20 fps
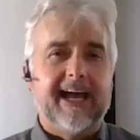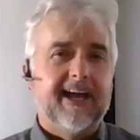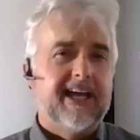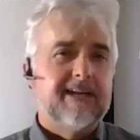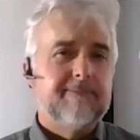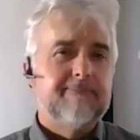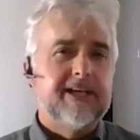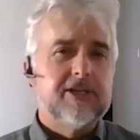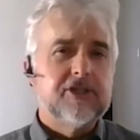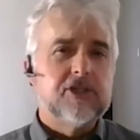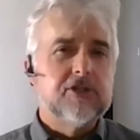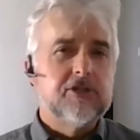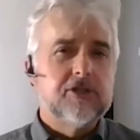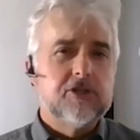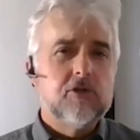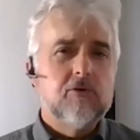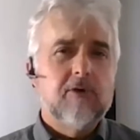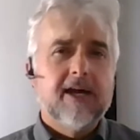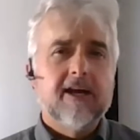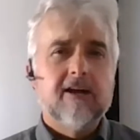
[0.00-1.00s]
And I had mentioned
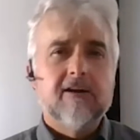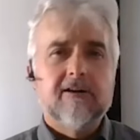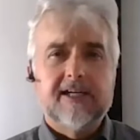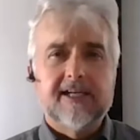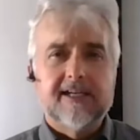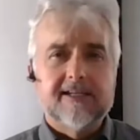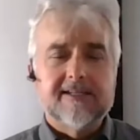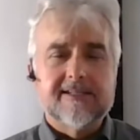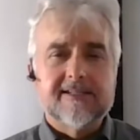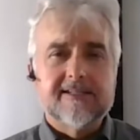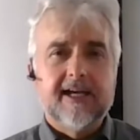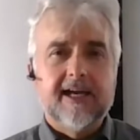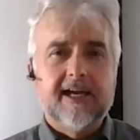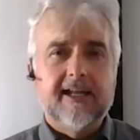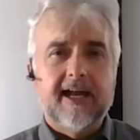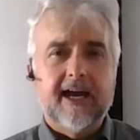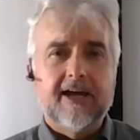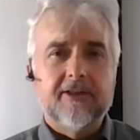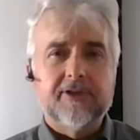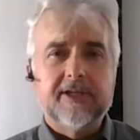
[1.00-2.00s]
two areas
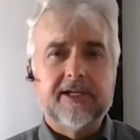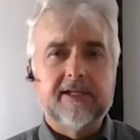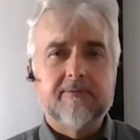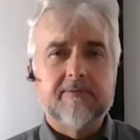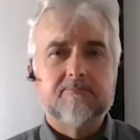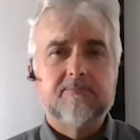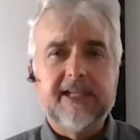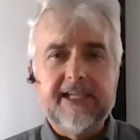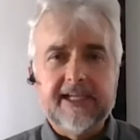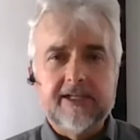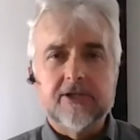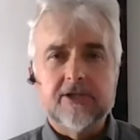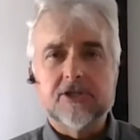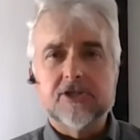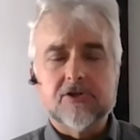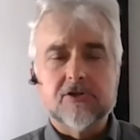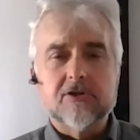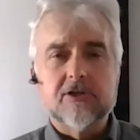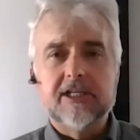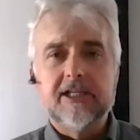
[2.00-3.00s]
that I think the
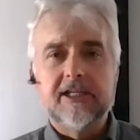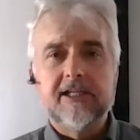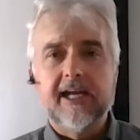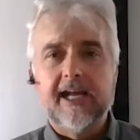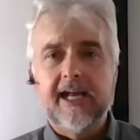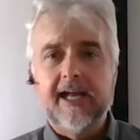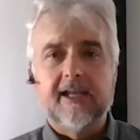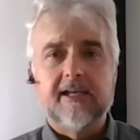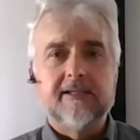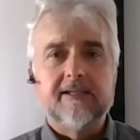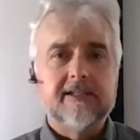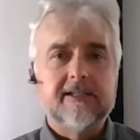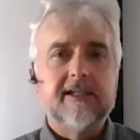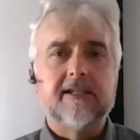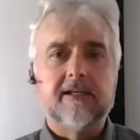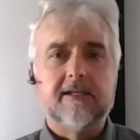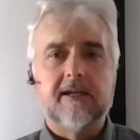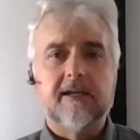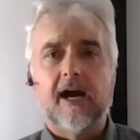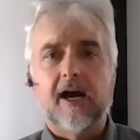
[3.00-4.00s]
industry and
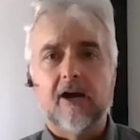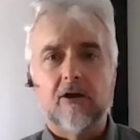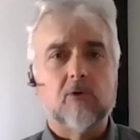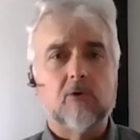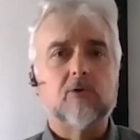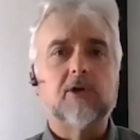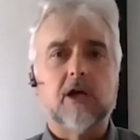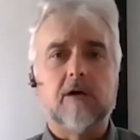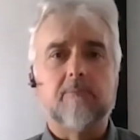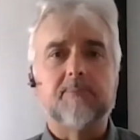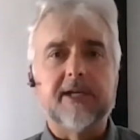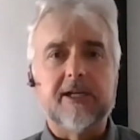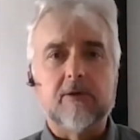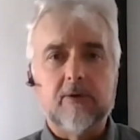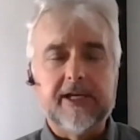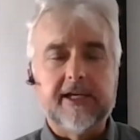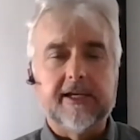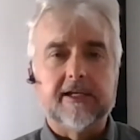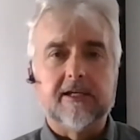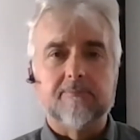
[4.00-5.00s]
in our own company
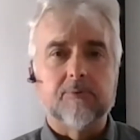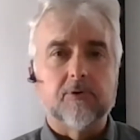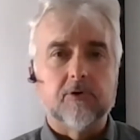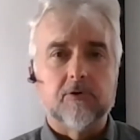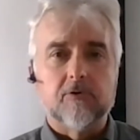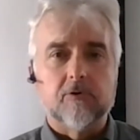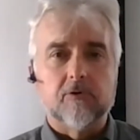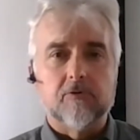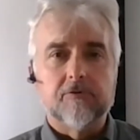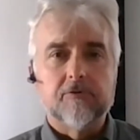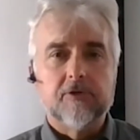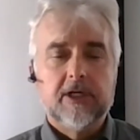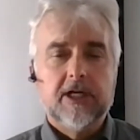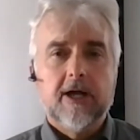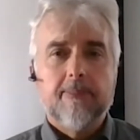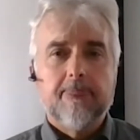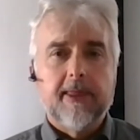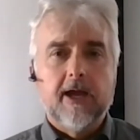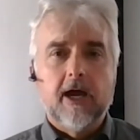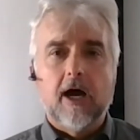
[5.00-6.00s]
we can improve.
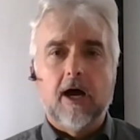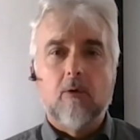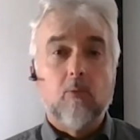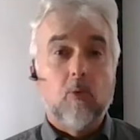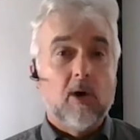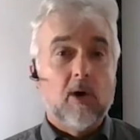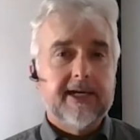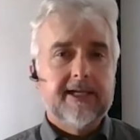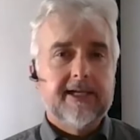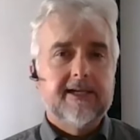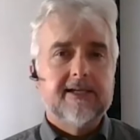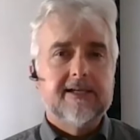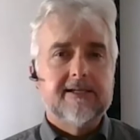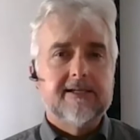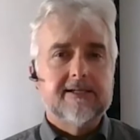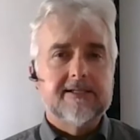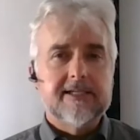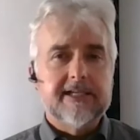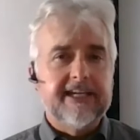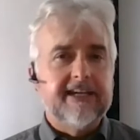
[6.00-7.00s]
Uh, one
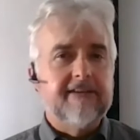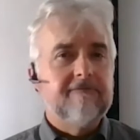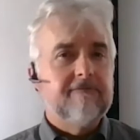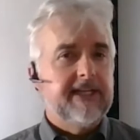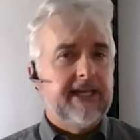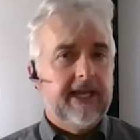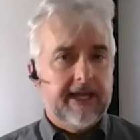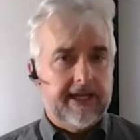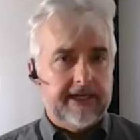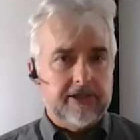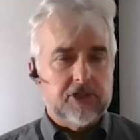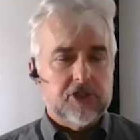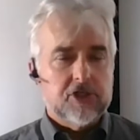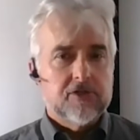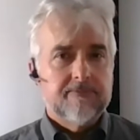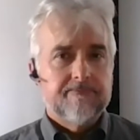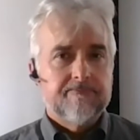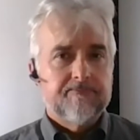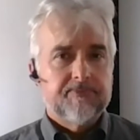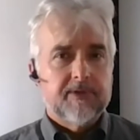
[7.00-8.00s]
is NVH.
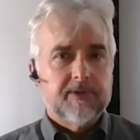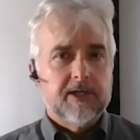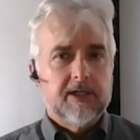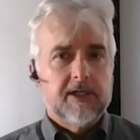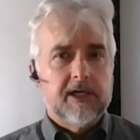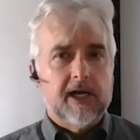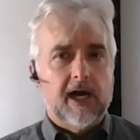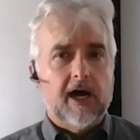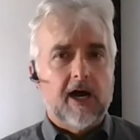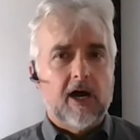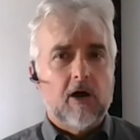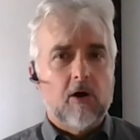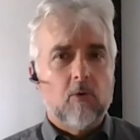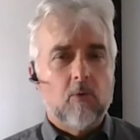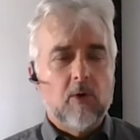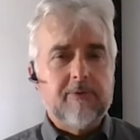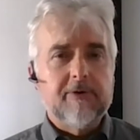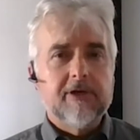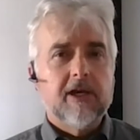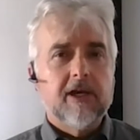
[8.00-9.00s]

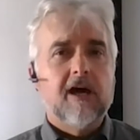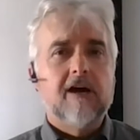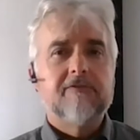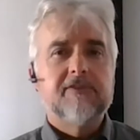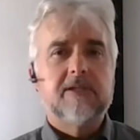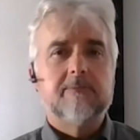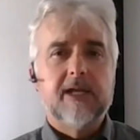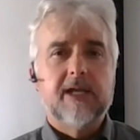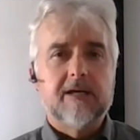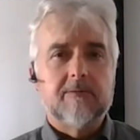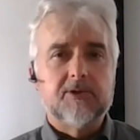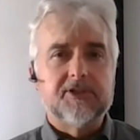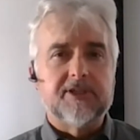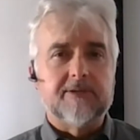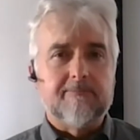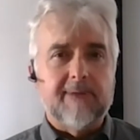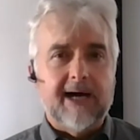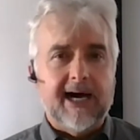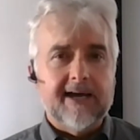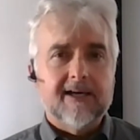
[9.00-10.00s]
Uh, we would love to be able
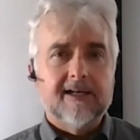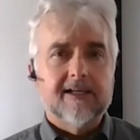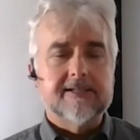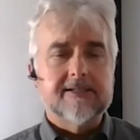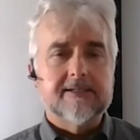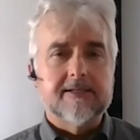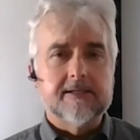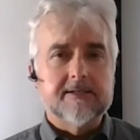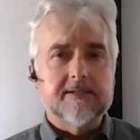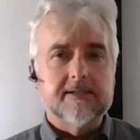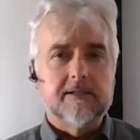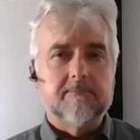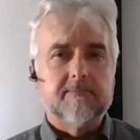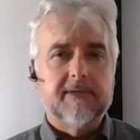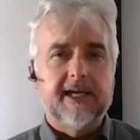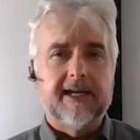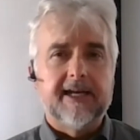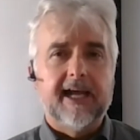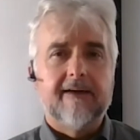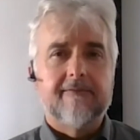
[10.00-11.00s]
to model a
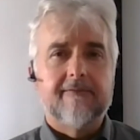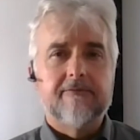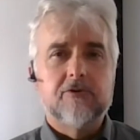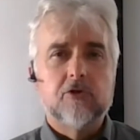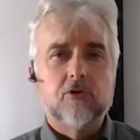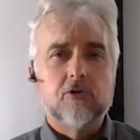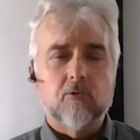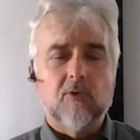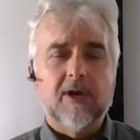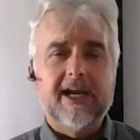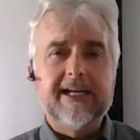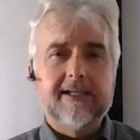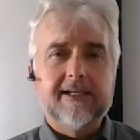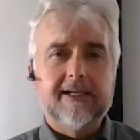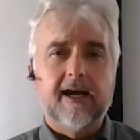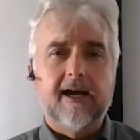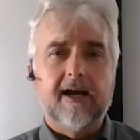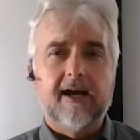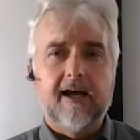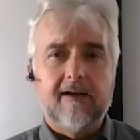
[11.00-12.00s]
system and have great
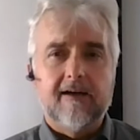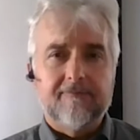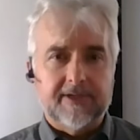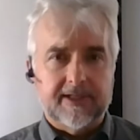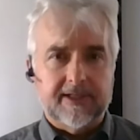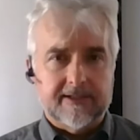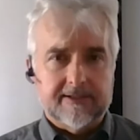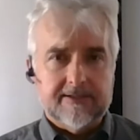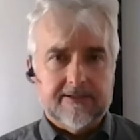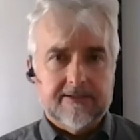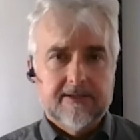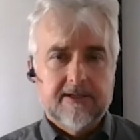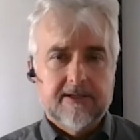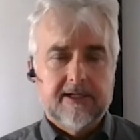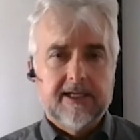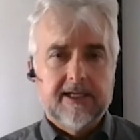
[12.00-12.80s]
confidence